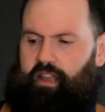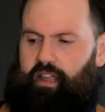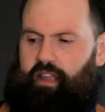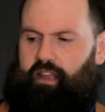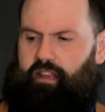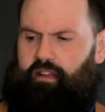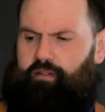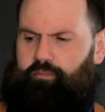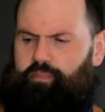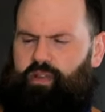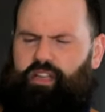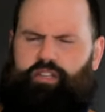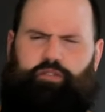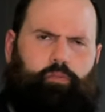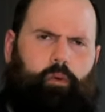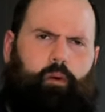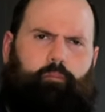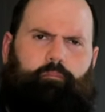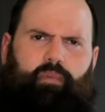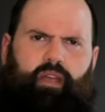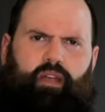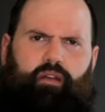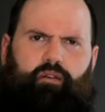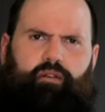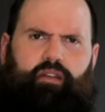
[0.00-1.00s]
and
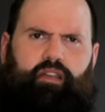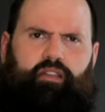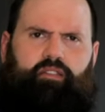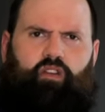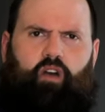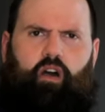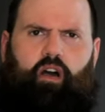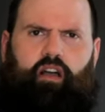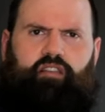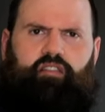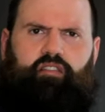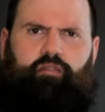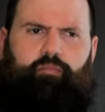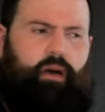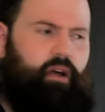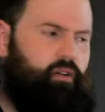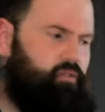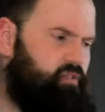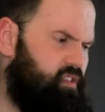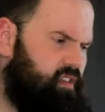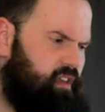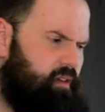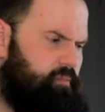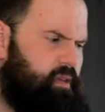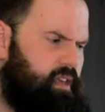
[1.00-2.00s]
Beachcomber talks
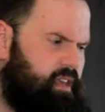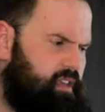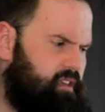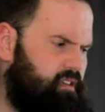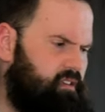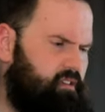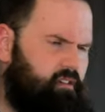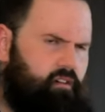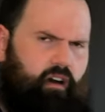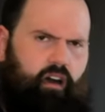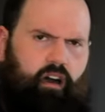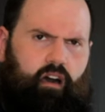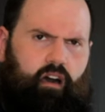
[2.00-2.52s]
about subbing